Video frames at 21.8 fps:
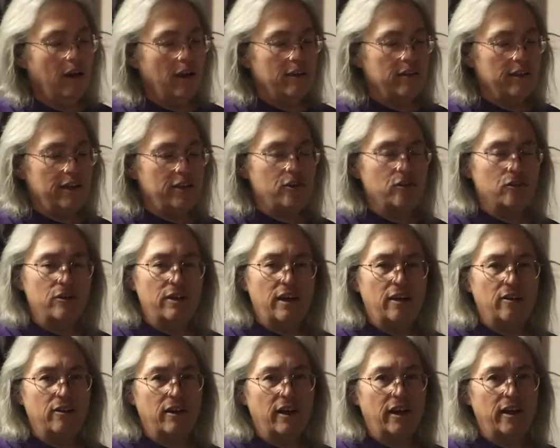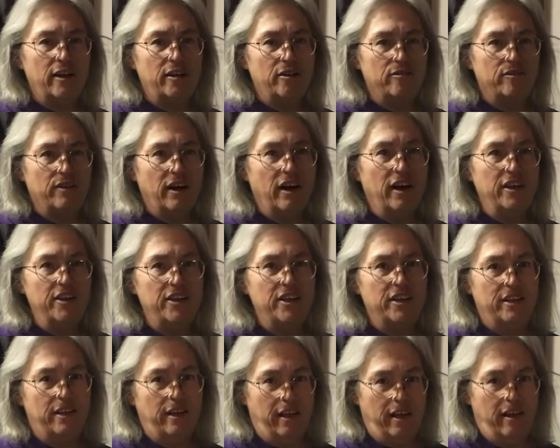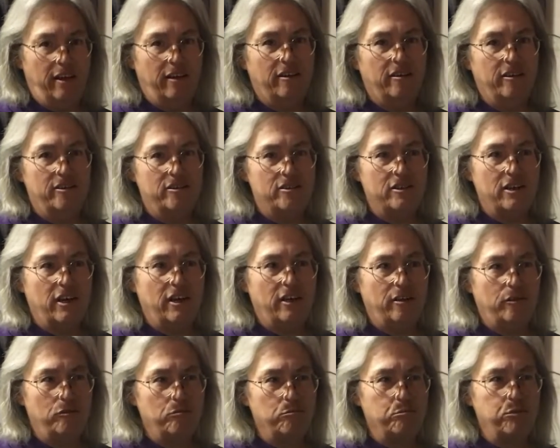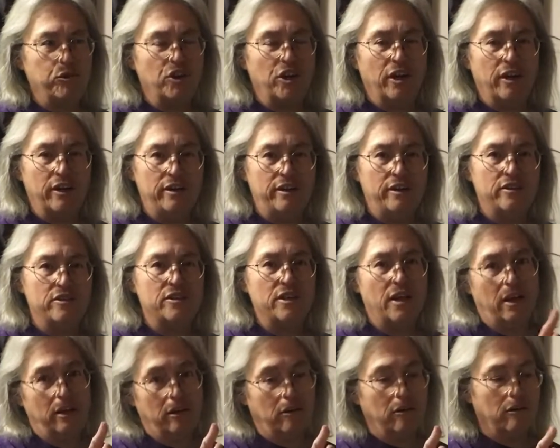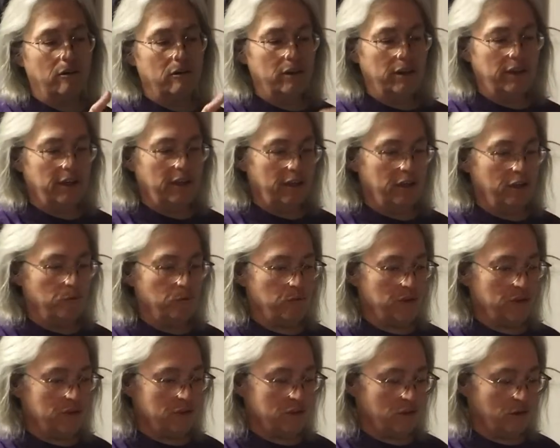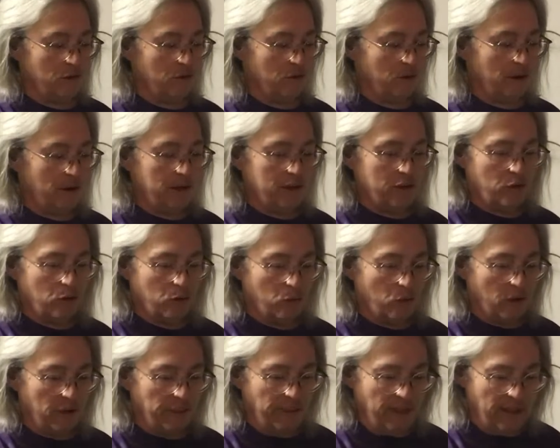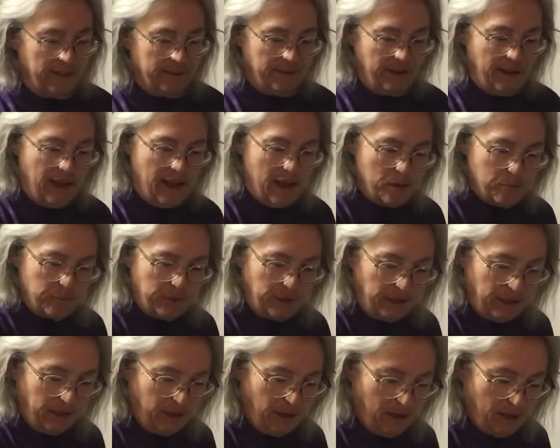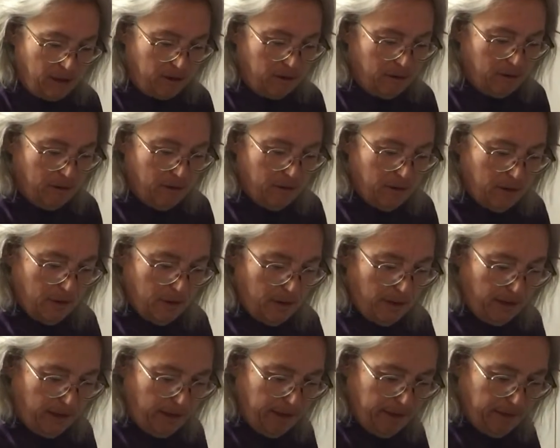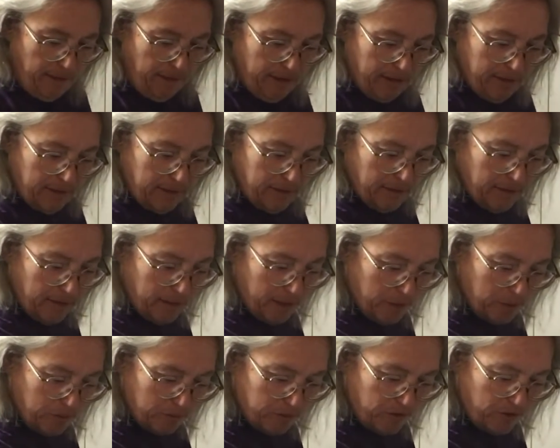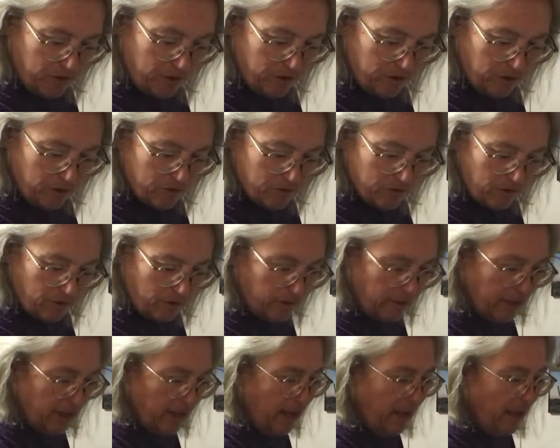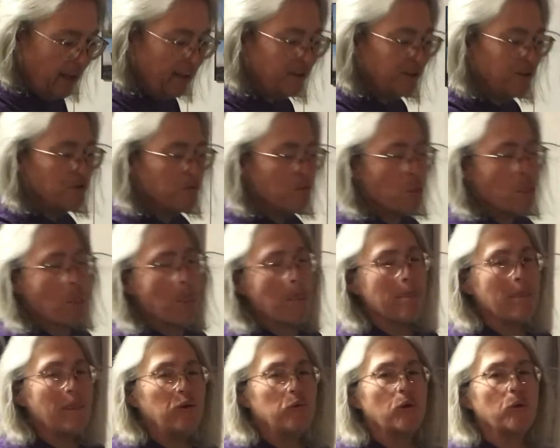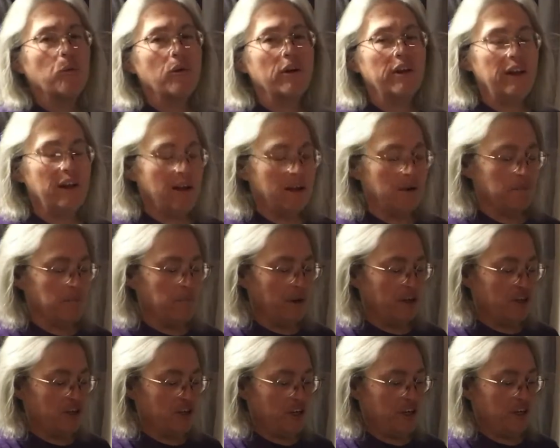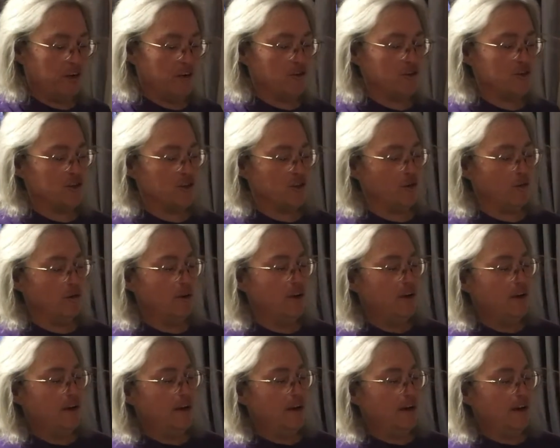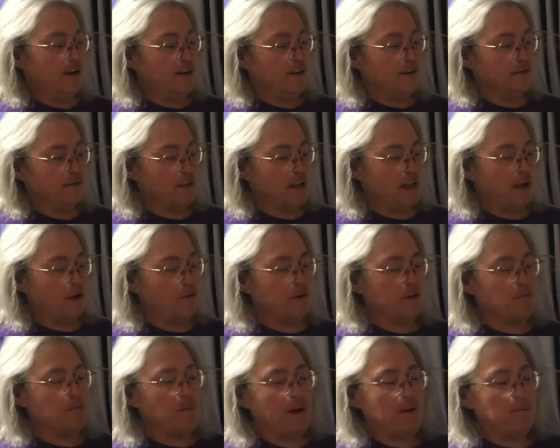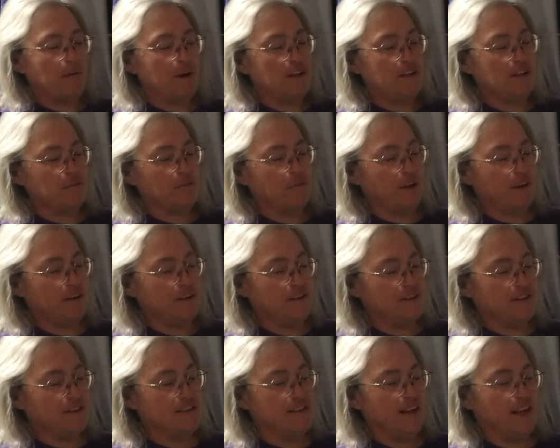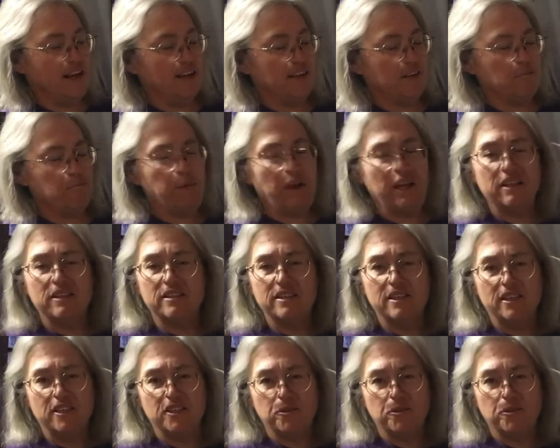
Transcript: they turned out kind of oniony because I put onions and garlic in them, and so I don't want that to happen again. And then a few cloves of garlic. And we're working on a budget here, so I always buy my spices at Penzeys